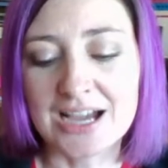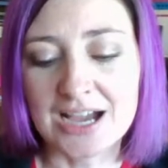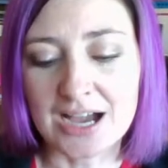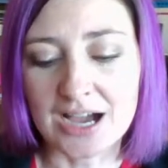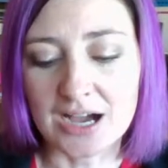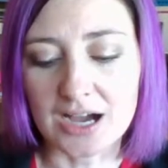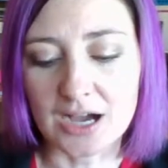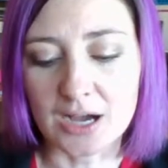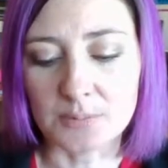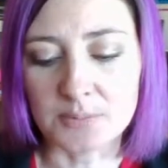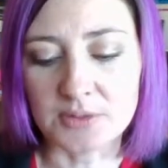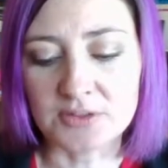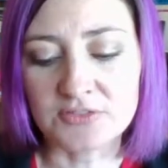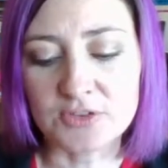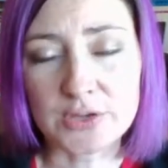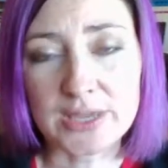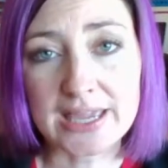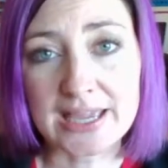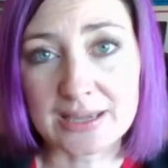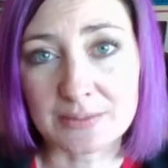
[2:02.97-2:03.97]
If
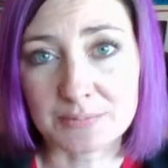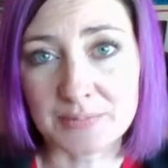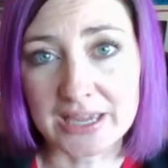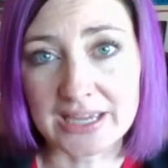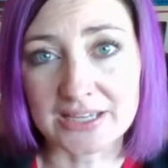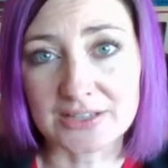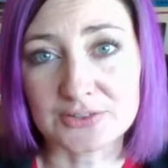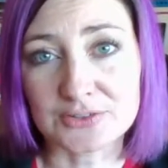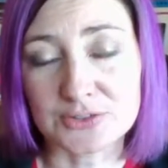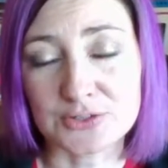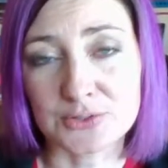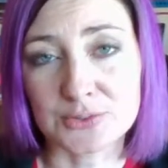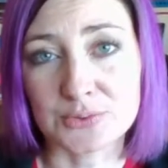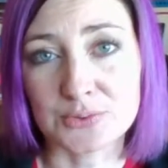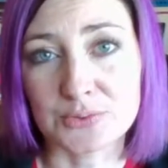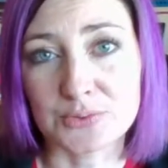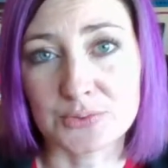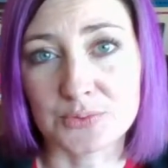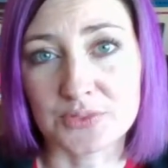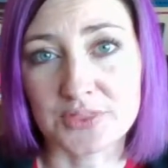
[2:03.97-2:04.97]
you can't make it
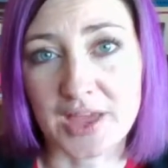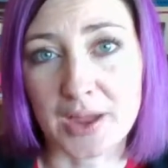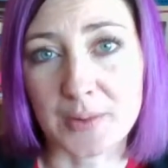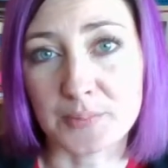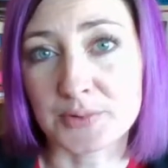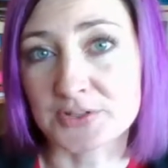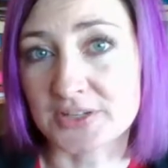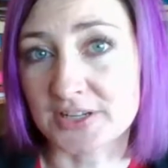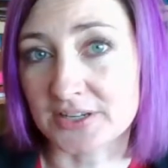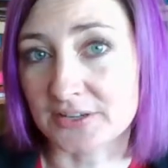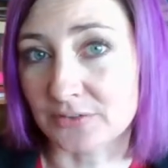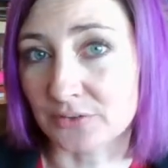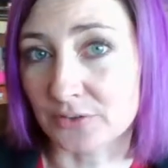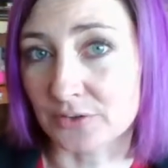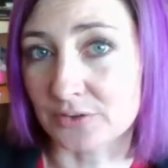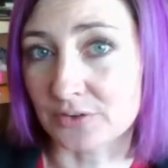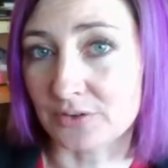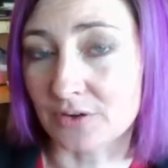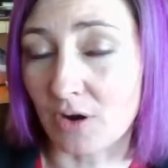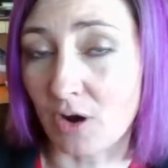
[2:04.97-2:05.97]
to that
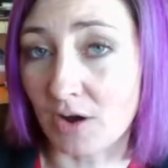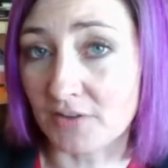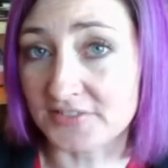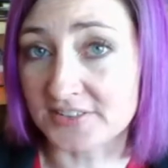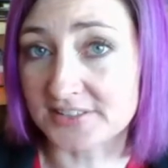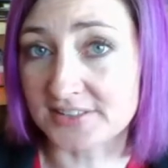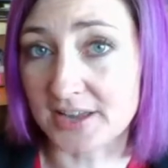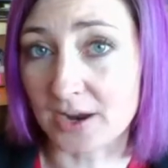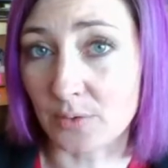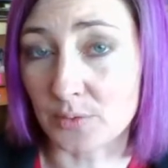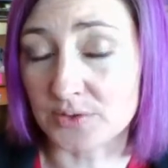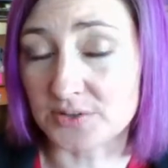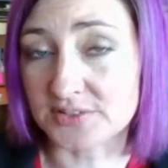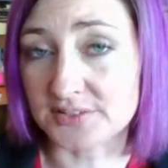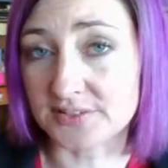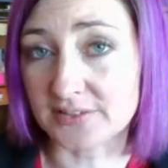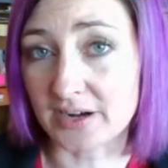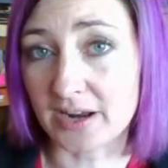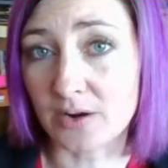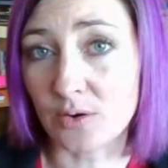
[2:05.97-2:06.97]
particular office hours
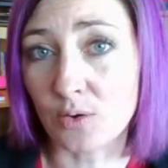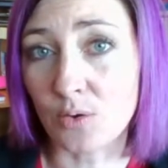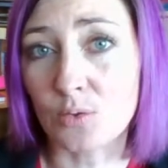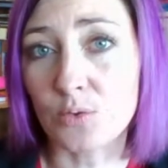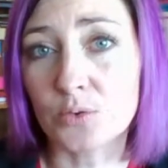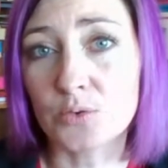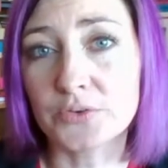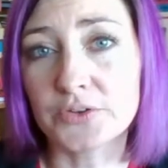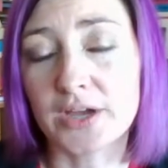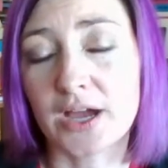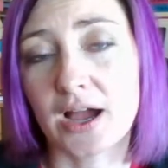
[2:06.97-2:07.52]
that I hold,